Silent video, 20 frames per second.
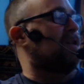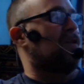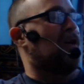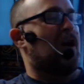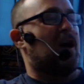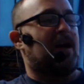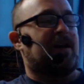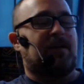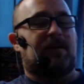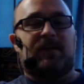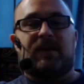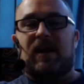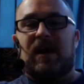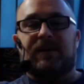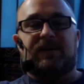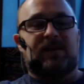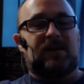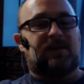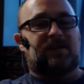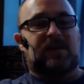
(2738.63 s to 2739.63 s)
lot in the
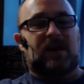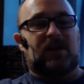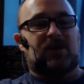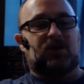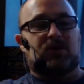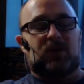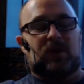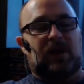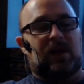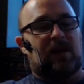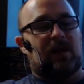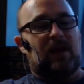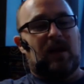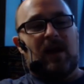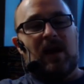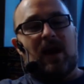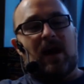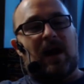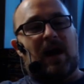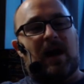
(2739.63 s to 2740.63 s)
19th century
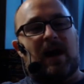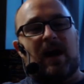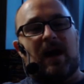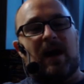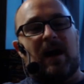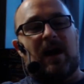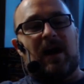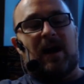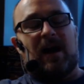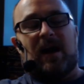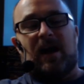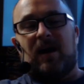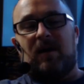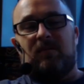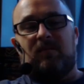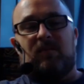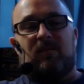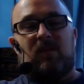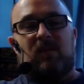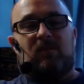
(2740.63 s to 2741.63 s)
uh, uh,
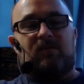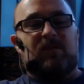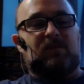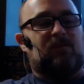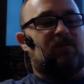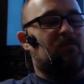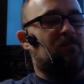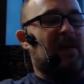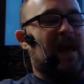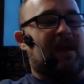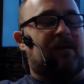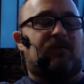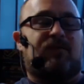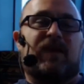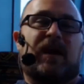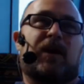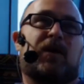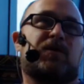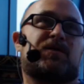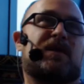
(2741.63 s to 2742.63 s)
um, main
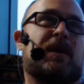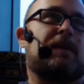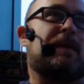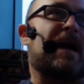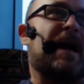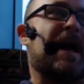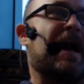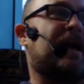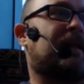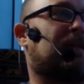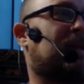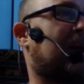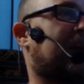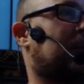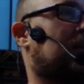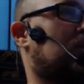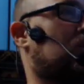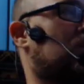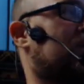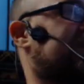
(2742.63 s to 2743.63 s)
figures in that,
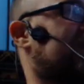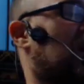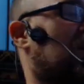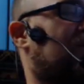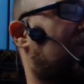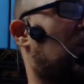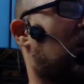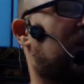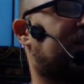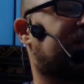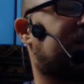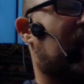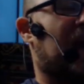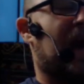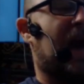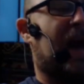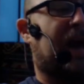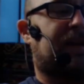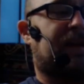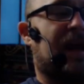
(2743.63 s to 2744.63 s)
like Louis Alphonse
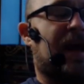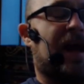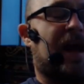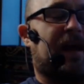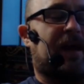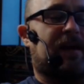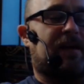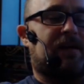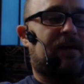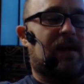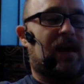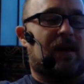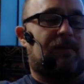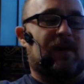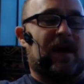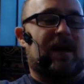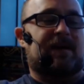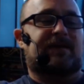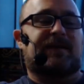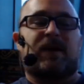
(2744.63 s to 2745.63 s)
Cahagnet and uh,
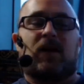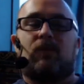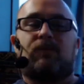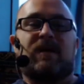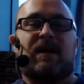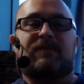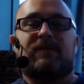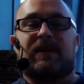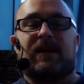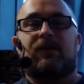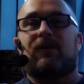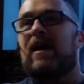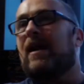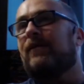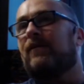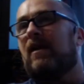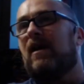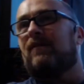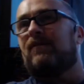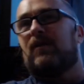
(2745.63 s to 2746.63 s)
Paschal Beverly
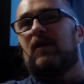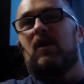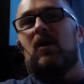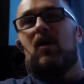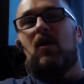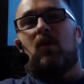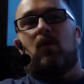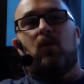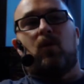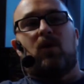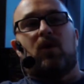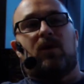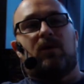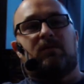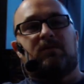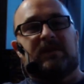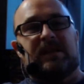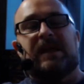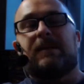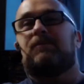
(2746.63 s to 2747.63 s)
Randolph, were
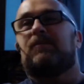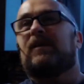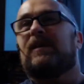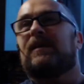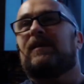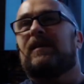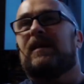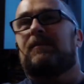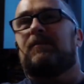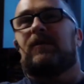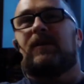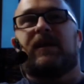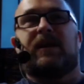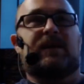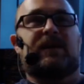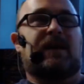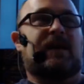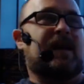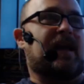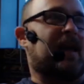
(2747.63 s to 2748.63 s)
deeply, deeply
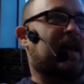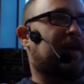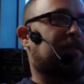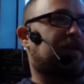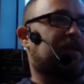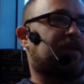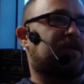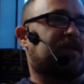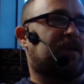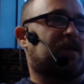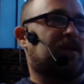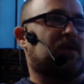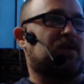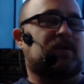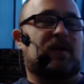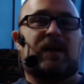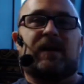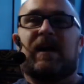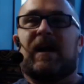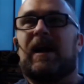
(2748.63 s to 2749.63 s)
into cannabis and
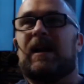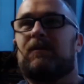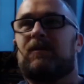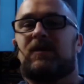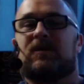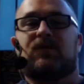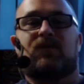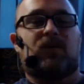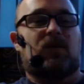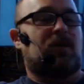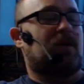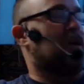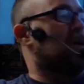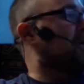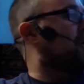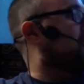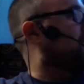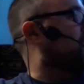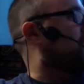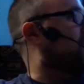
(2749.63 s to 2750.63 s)
using hmm. cannabis for
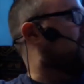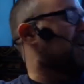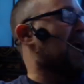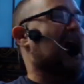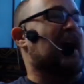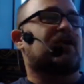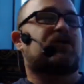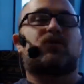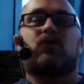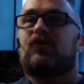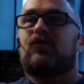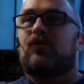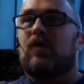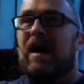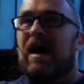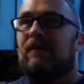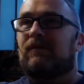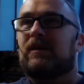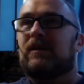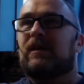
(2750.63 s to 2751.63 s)
sort of astral
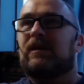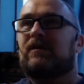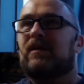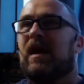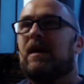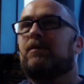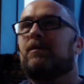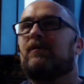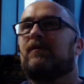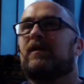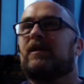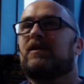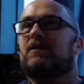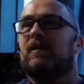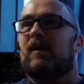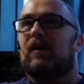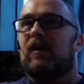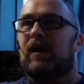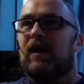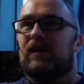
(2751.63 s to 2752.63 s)
traveling type of
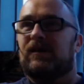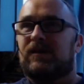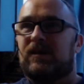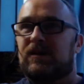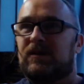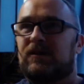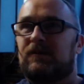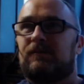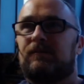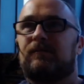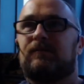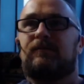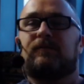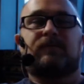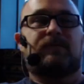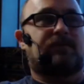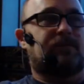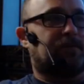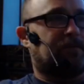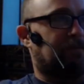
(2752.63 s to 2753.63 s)
experiences.
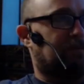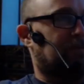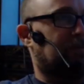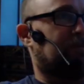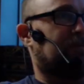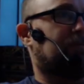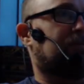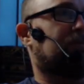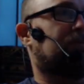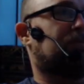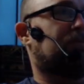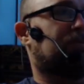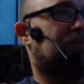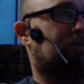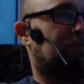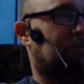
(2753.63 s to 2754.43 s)
Wow, amazing!